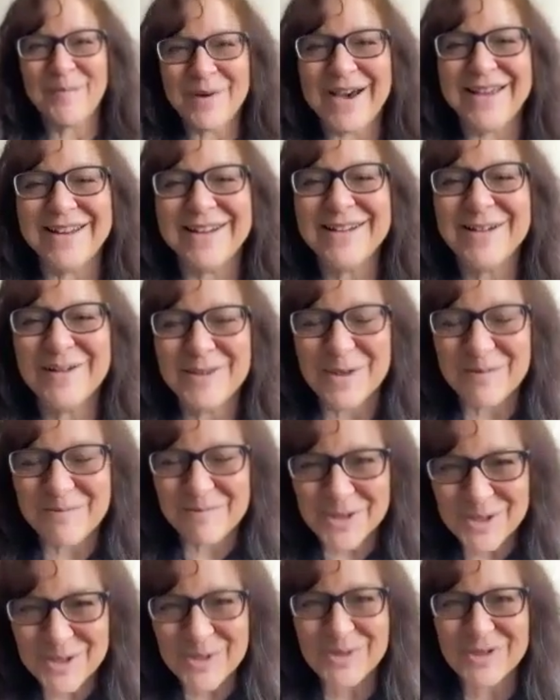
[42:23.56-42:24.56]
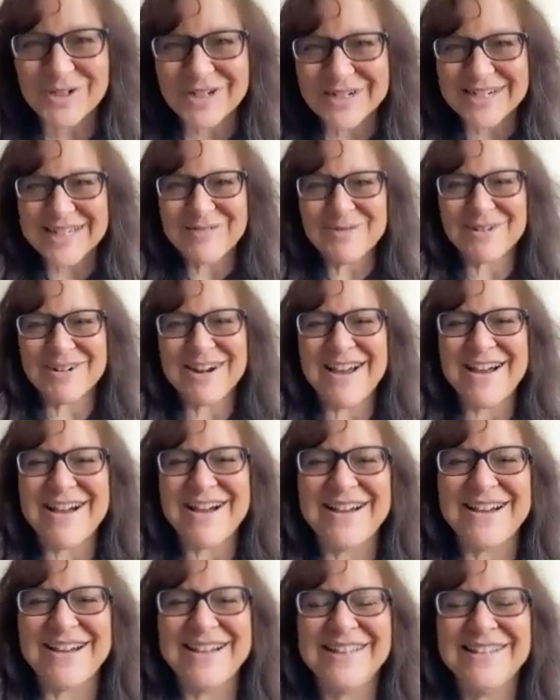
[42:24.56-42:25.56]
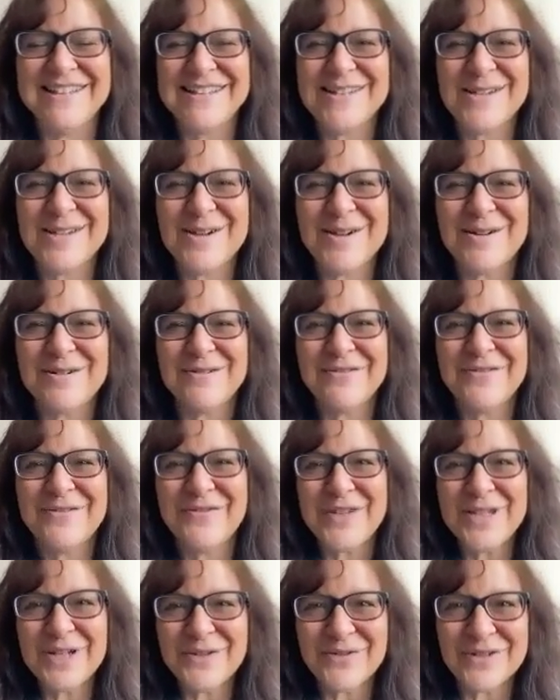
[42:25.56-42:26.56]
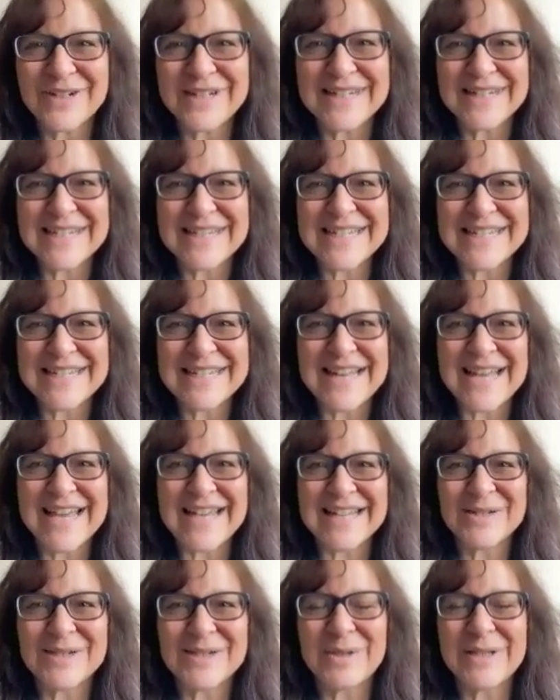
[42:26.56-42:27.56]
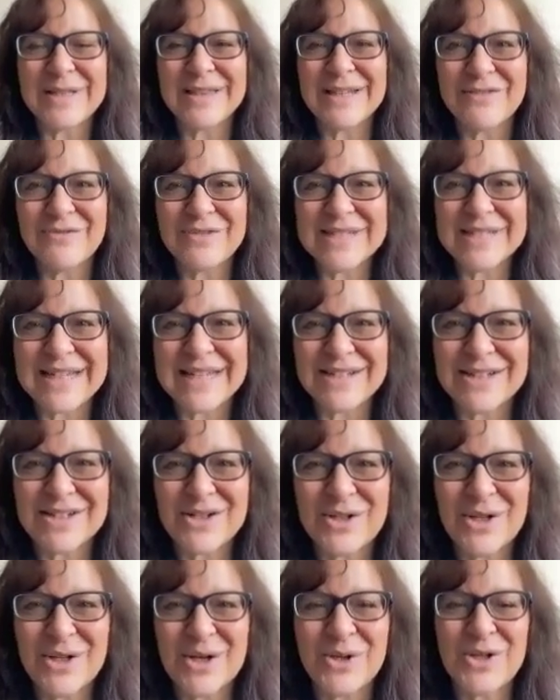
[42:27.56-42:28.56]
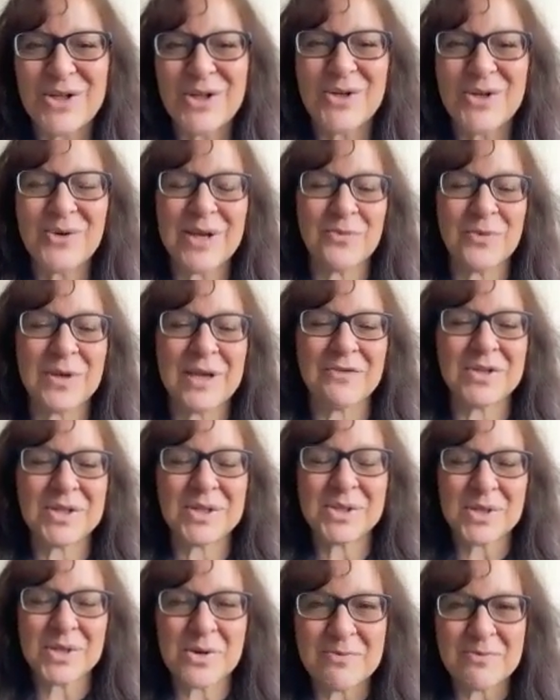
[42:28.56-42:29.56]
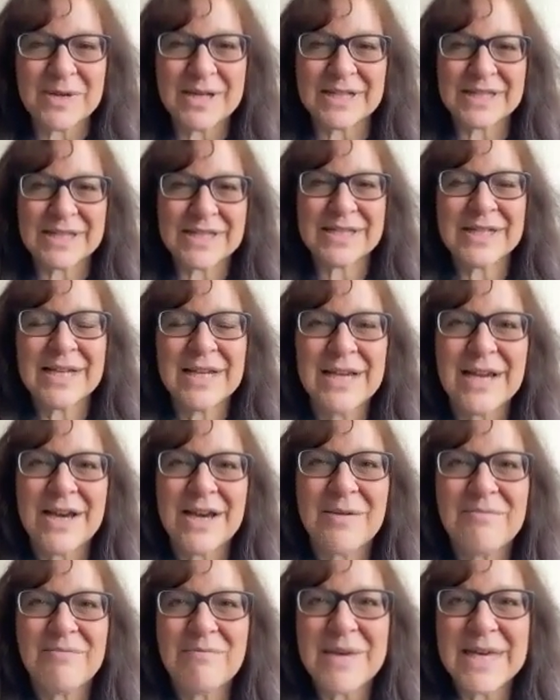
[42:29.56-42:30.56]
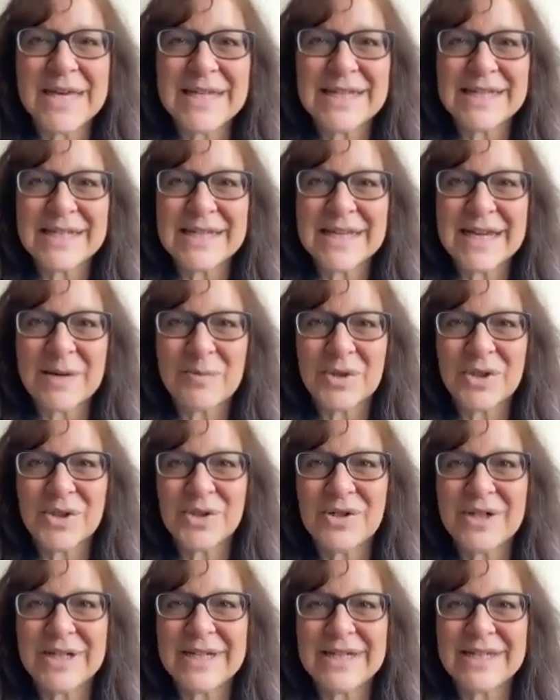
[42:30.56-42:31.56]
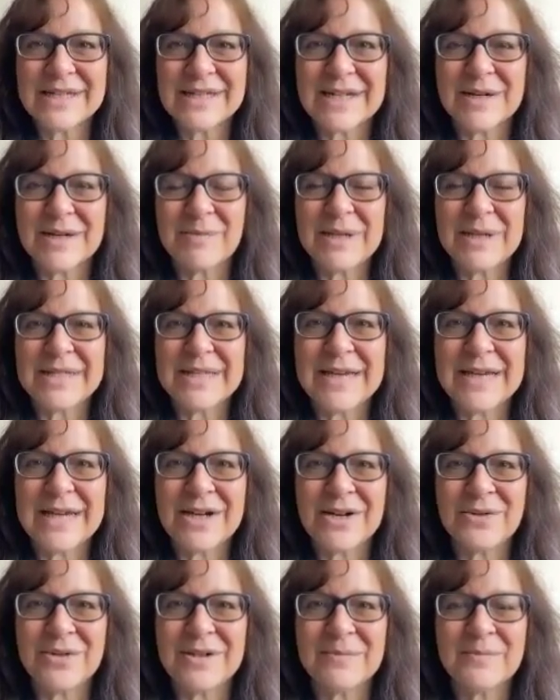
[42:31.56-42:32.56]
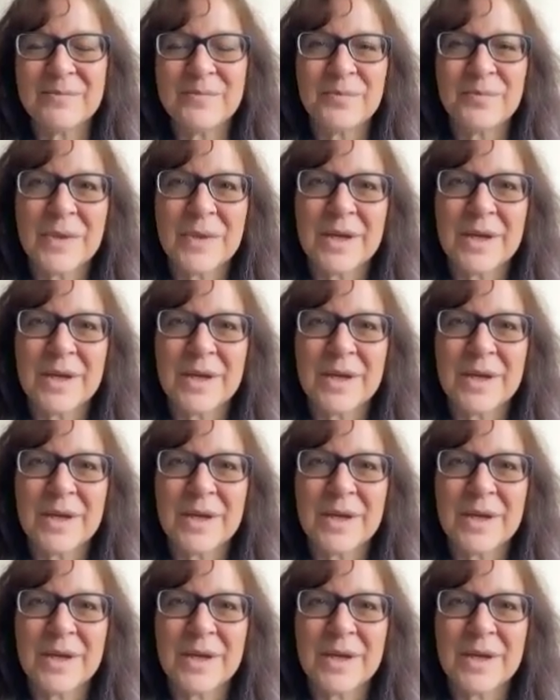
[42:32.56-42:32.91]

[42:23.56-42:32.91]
but the majority we're on. So feel free to connect. We'd love to get to know you. And we have so much amazing opportunities coming down